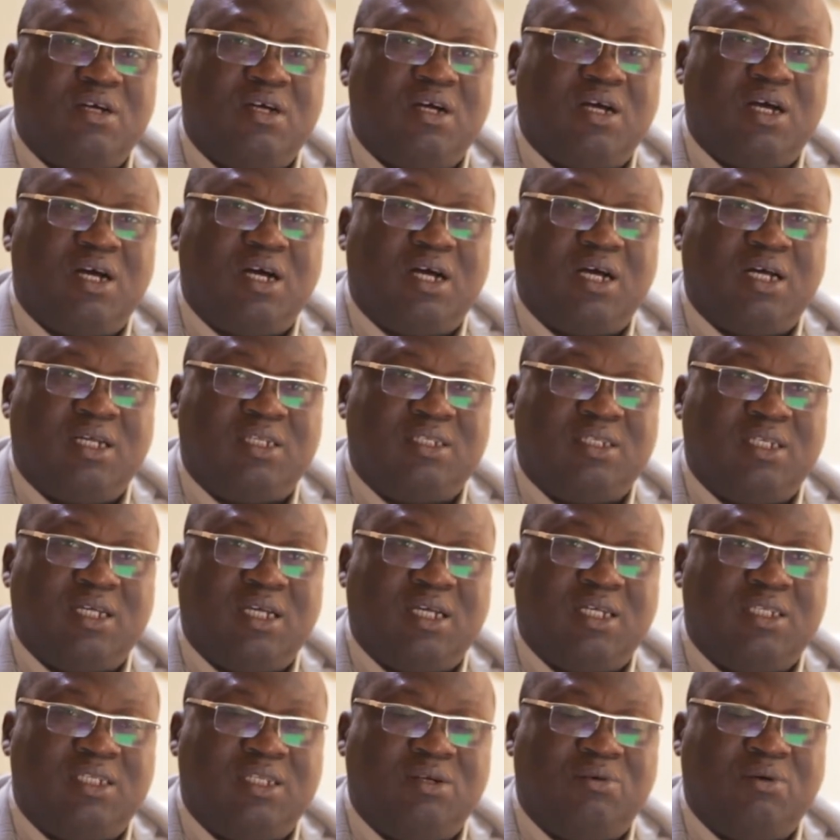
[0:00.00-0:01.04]
and
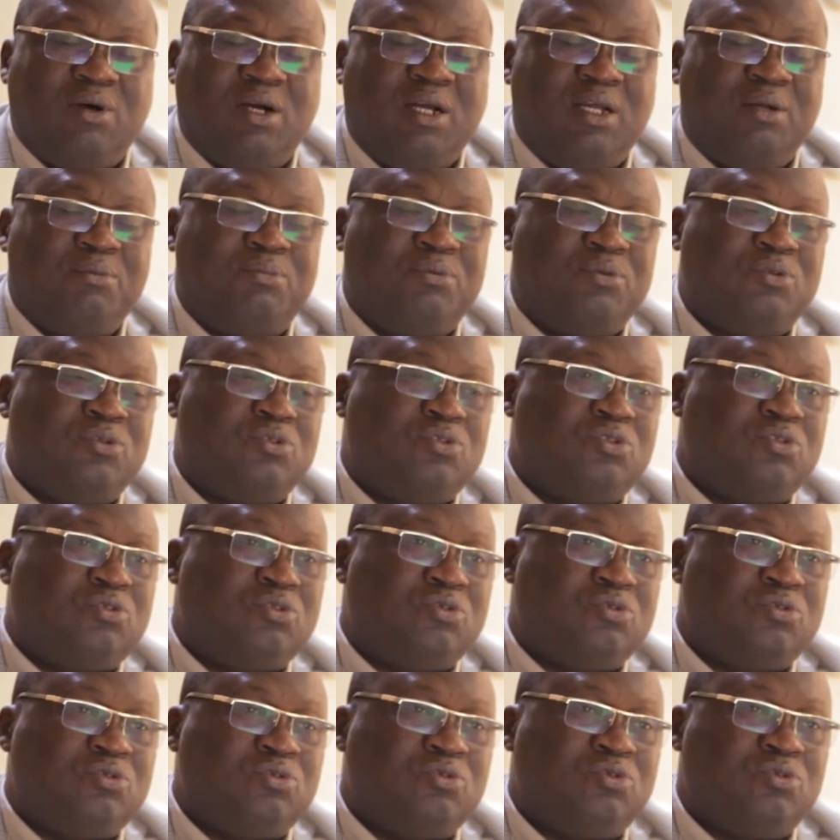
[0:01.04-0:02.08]
they were able
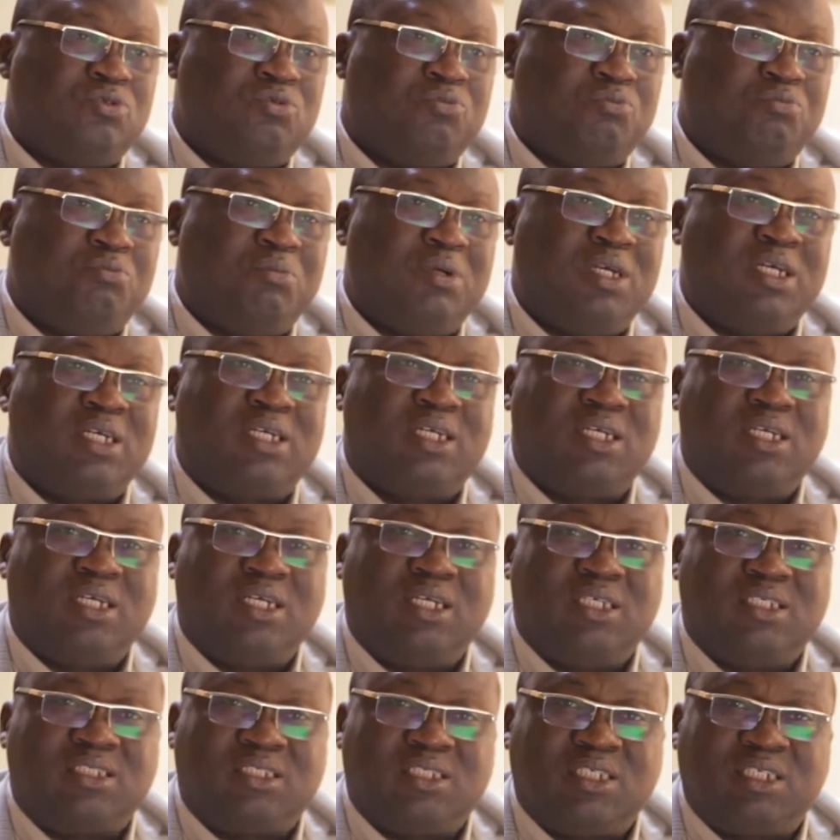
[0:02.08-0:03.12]
to make
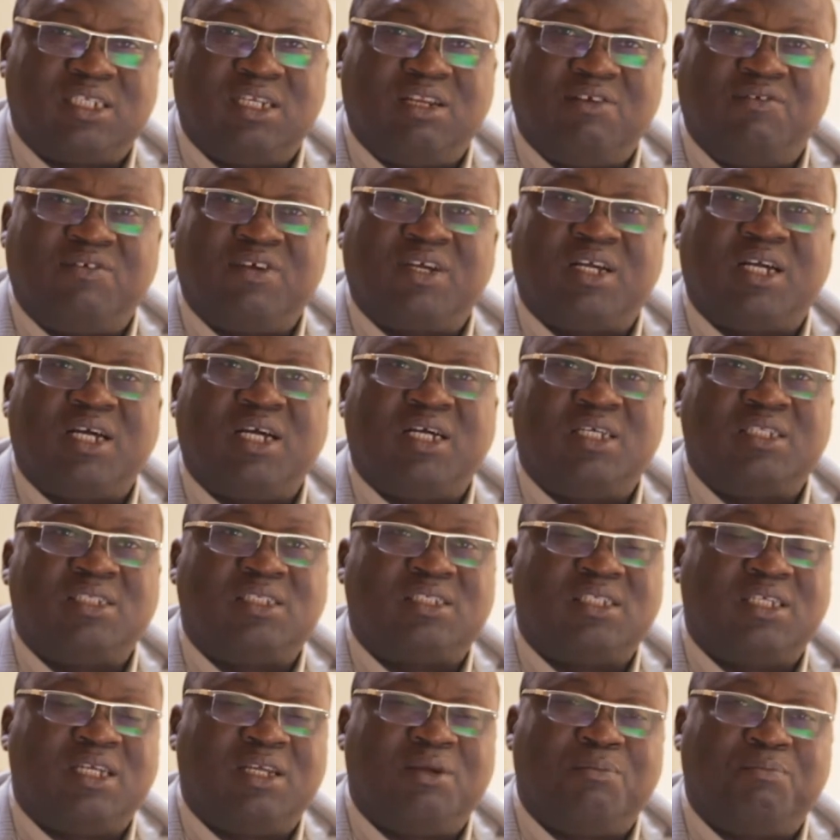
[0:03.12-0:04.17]
a significant
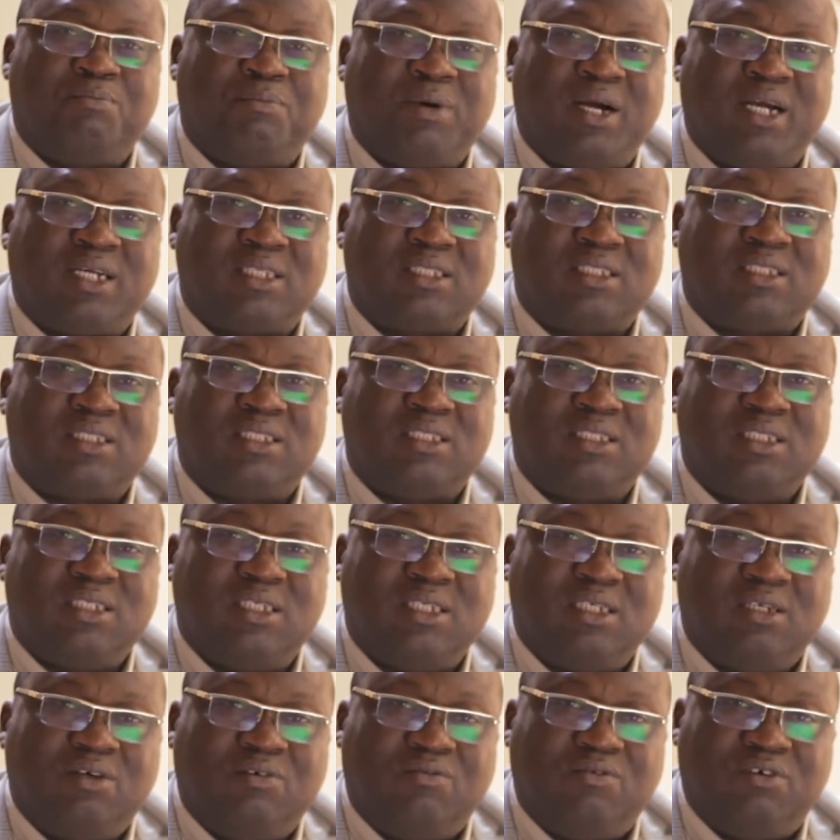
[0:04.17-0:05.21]
impact
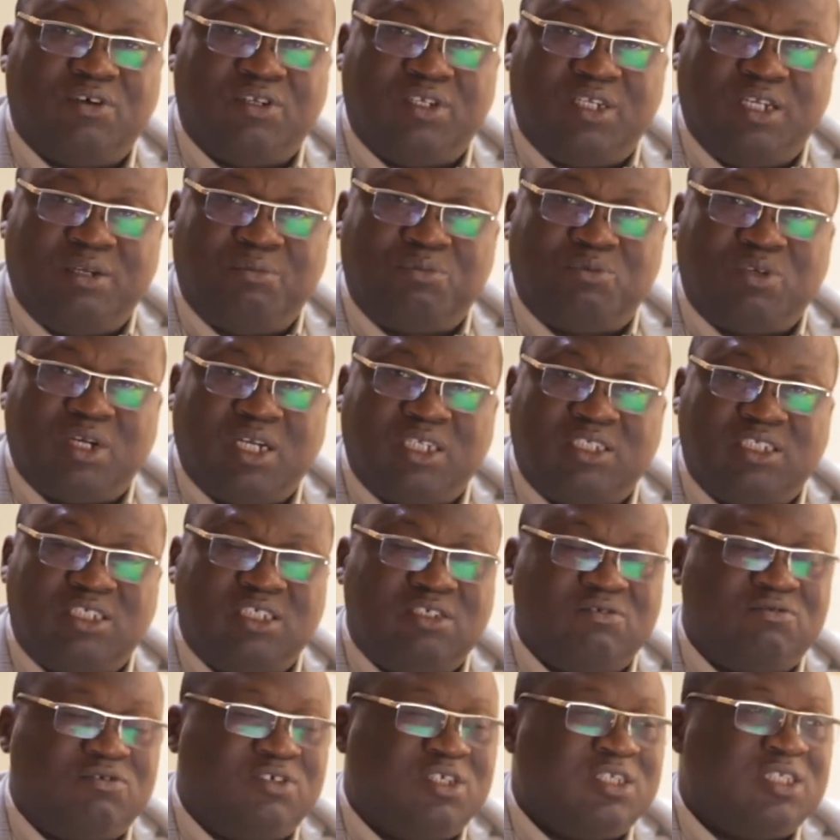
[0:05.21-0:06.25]
for them to
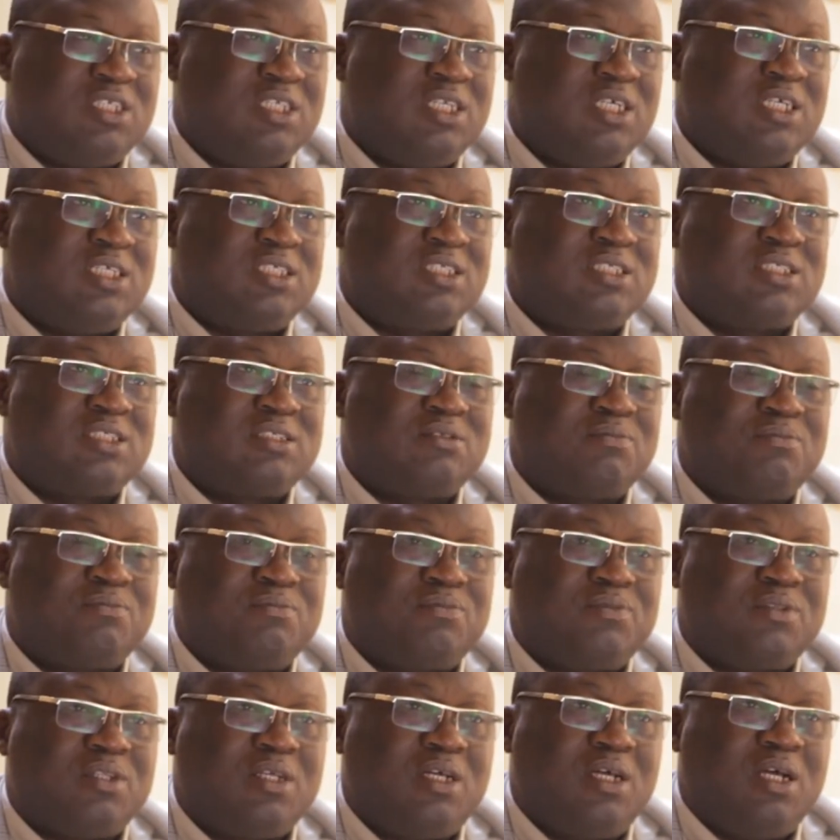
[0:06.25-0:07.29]
achieve greatness.
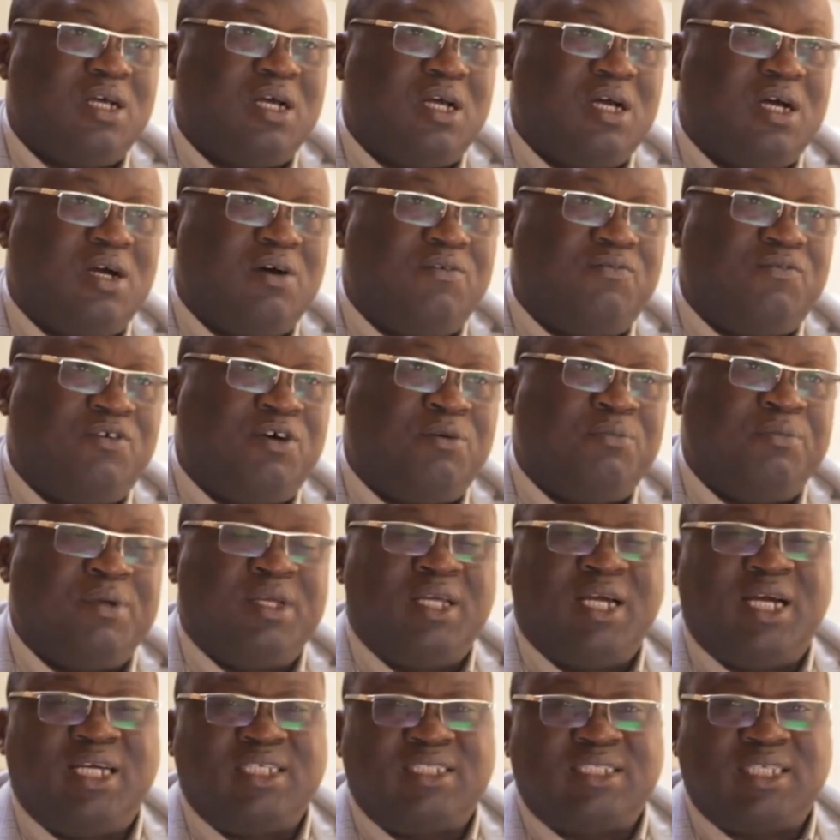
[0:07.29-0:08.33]
For me,
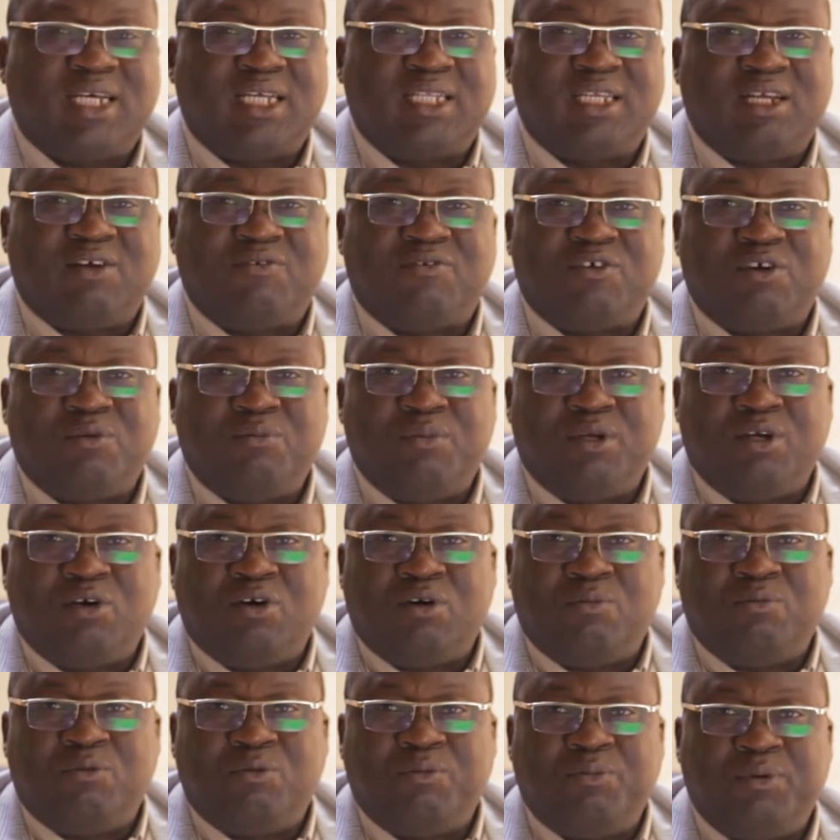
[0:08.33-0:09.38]
I started from a
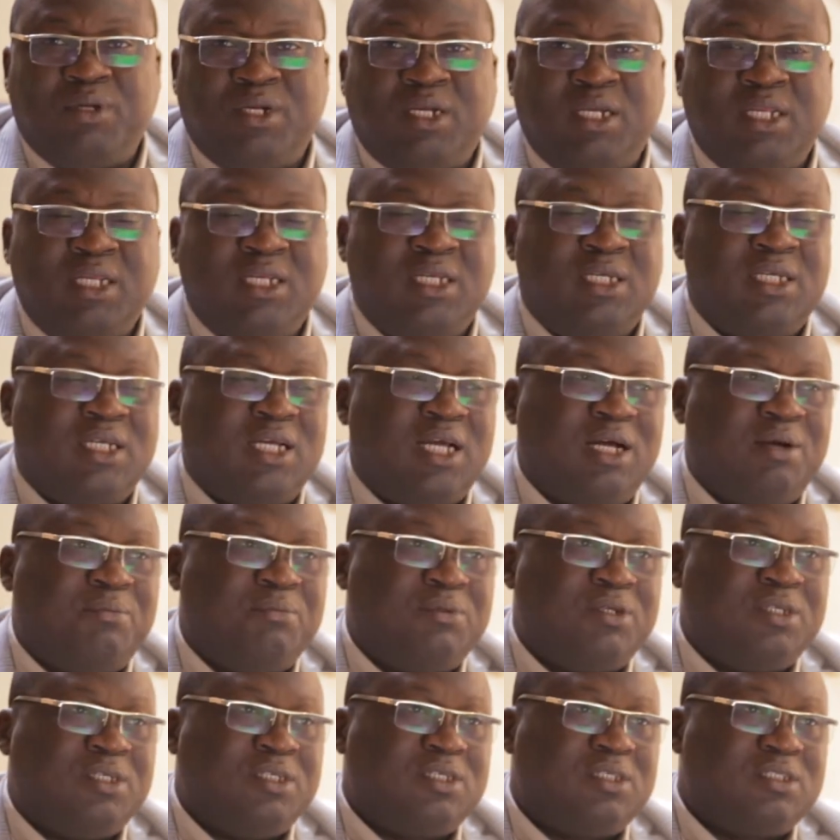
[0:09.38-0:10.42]
humble beginning. I'm
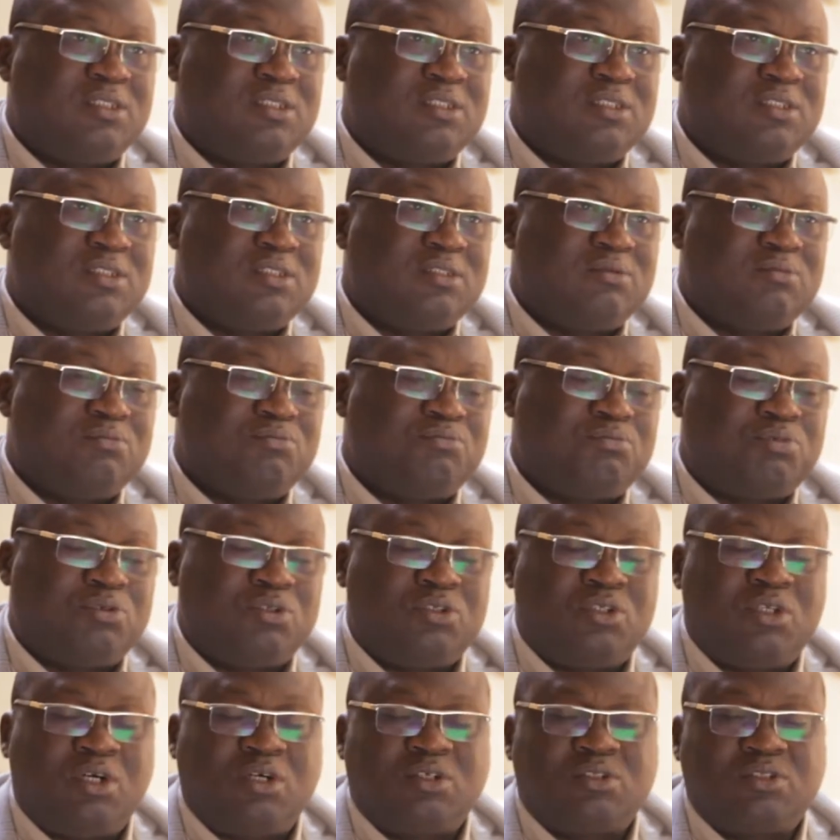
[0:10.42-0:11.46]
a
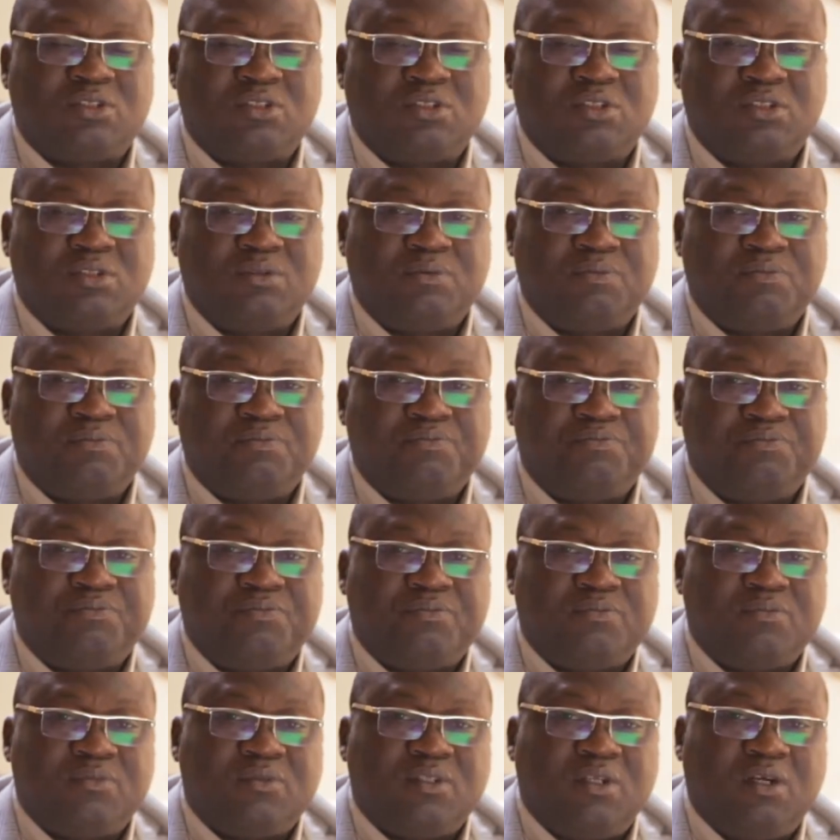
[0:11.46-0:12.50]
product
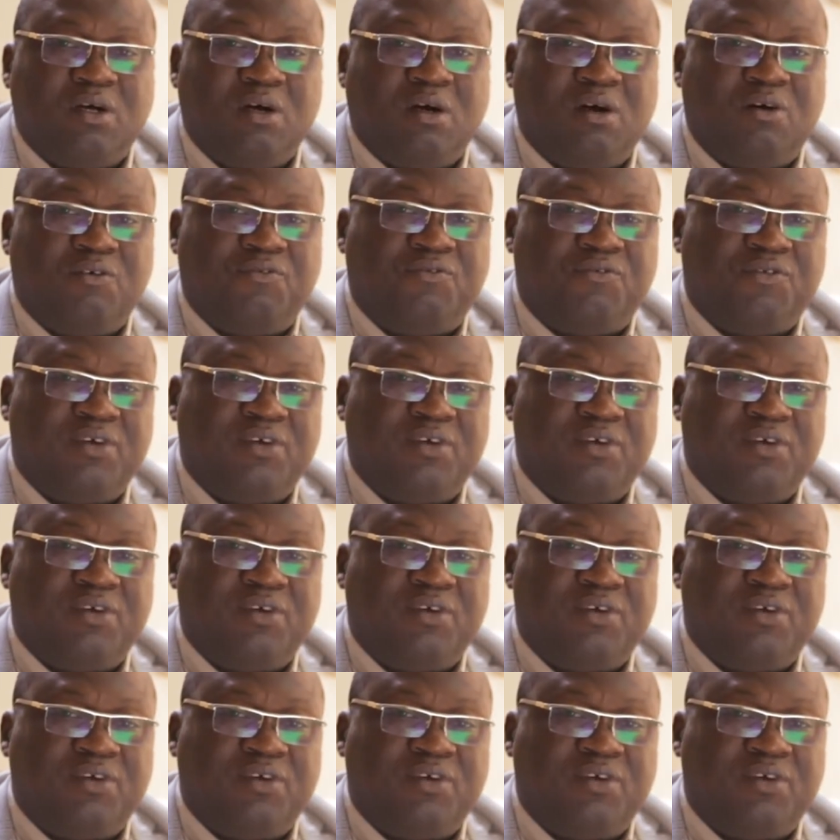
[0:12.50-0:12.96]
of